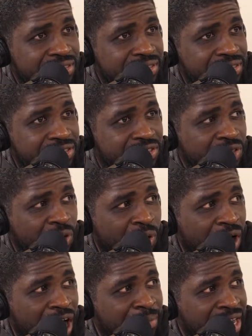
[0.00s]

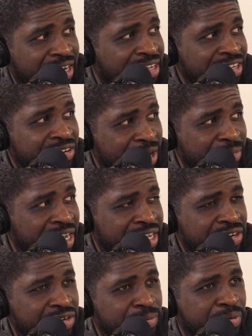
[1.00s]
I'm not
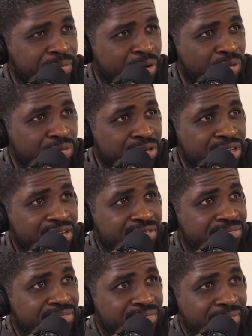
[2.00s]
here to promote
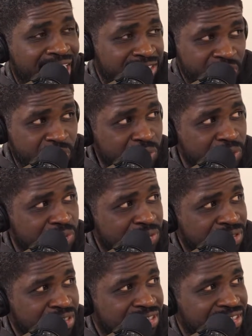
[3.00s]
my school
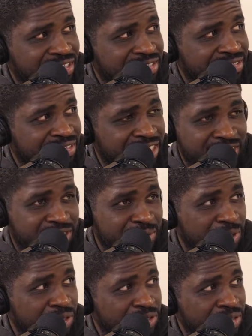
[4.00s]
in this commercial.